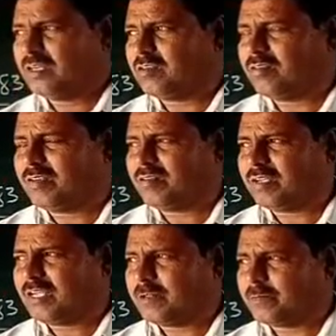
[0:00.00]

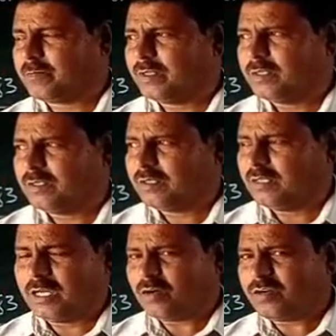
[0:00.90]
Okay.
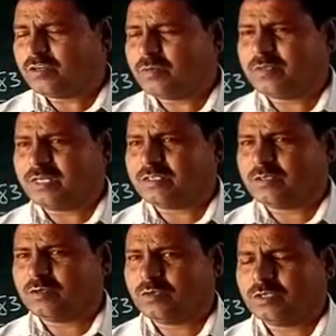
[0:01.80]
According to me, that is a
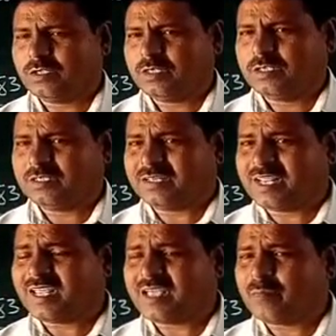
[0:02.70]
good. The
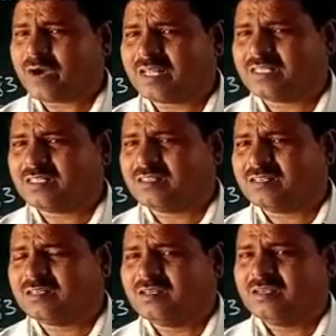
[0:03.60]
taking bath in
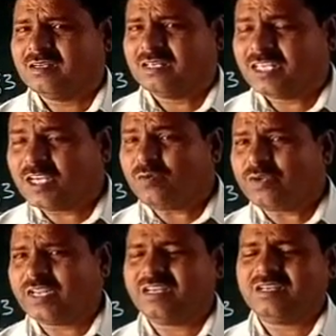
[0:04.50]
the
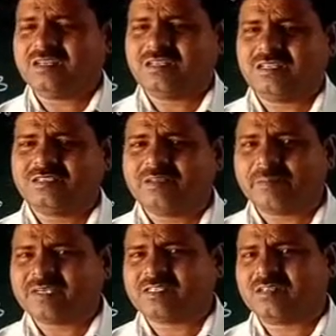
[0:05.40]
evening is the
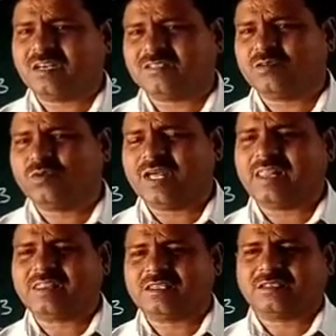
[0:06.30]
best, is a good
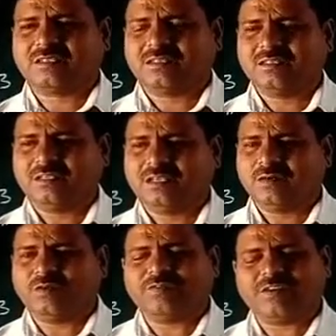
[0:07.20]
health.
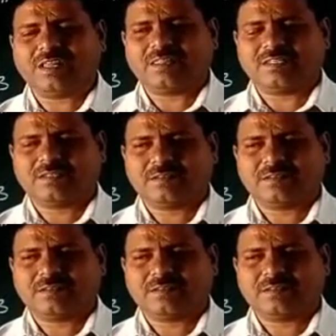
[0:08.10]
Good for health.